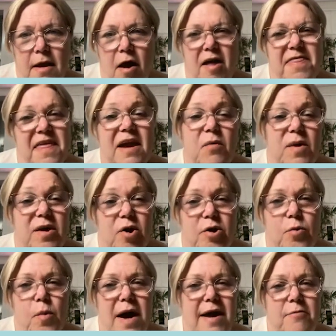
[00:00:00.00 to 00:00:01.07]
I think we got
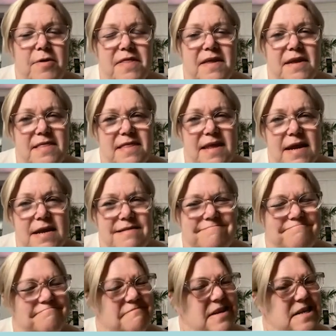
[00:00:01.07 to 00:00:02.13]
away with it
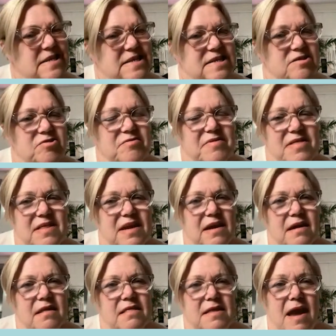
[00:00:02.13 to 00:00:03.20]
then. I don't
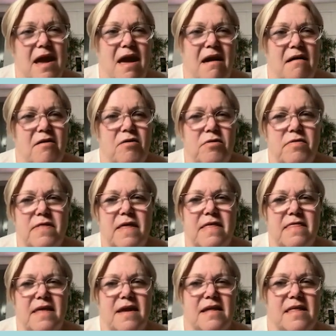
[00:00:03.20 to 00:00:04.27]
think now
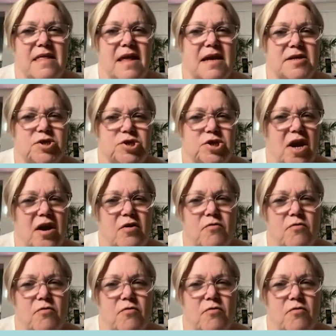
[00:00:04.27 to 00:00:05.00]
that there's such a